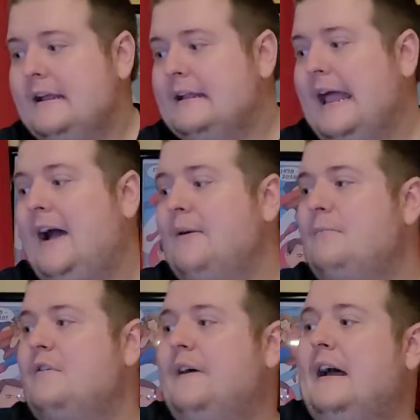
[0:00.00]
now we
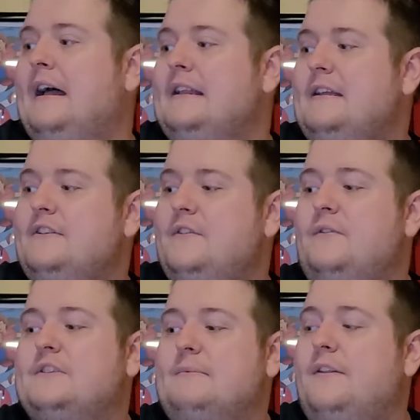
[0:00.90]
move on
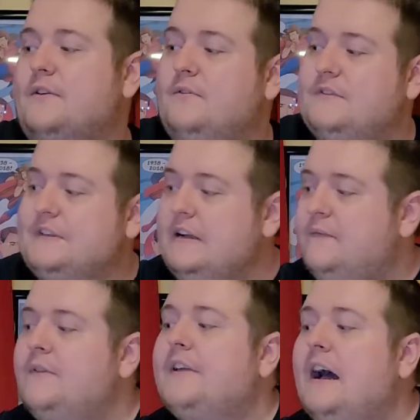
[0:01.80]
to some other cool
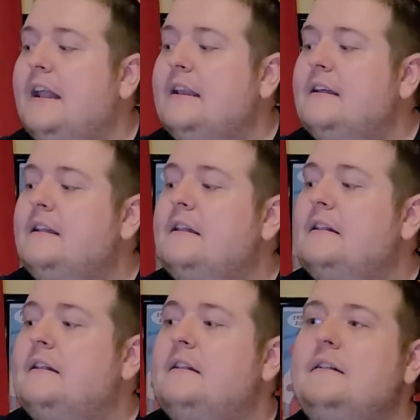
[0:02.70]
stuff. We've got
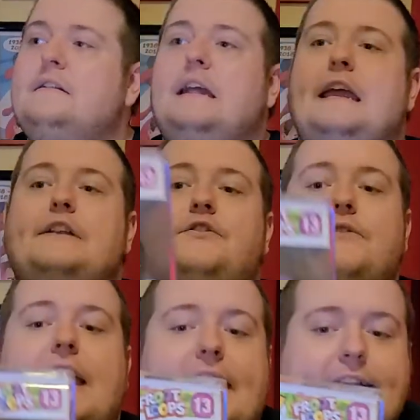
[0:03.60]
a
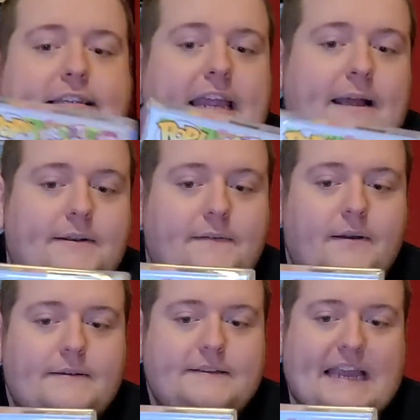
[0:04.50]
Toucan San,
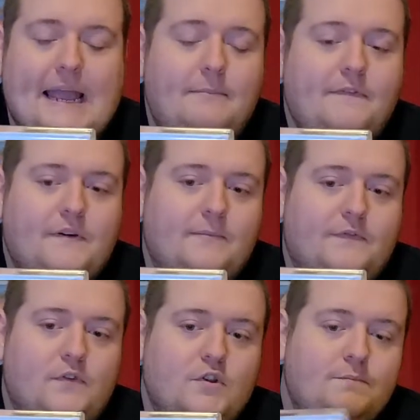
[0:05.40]
Sam from
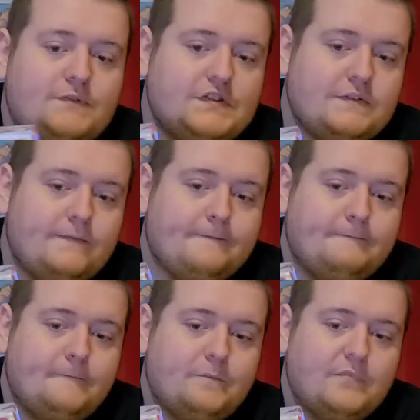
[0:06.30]
Froot Loops.
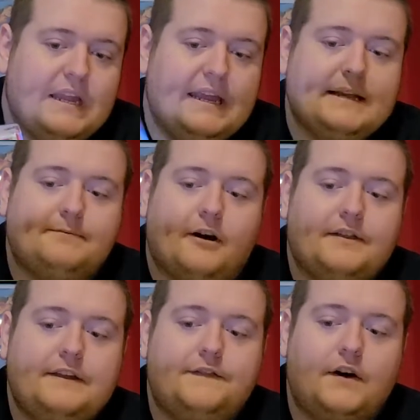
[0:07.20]
He is part
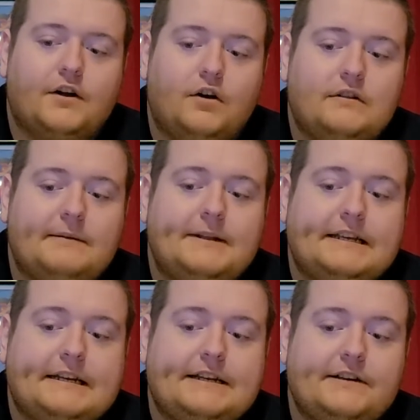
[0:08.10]
of the Funko
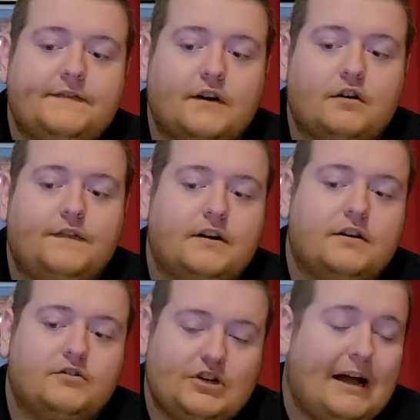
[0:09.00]
Limited Funko
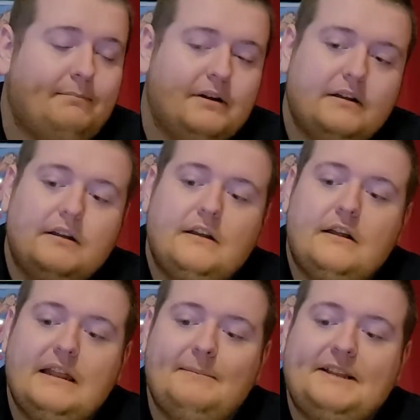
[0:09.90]
Funko Shop
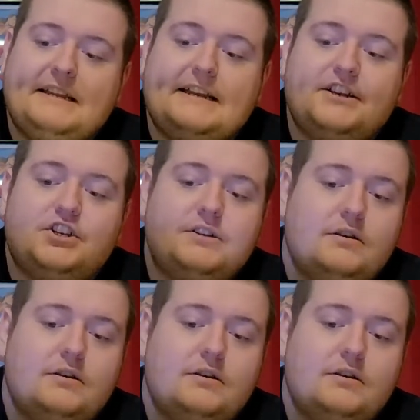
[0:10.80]
Limited Edition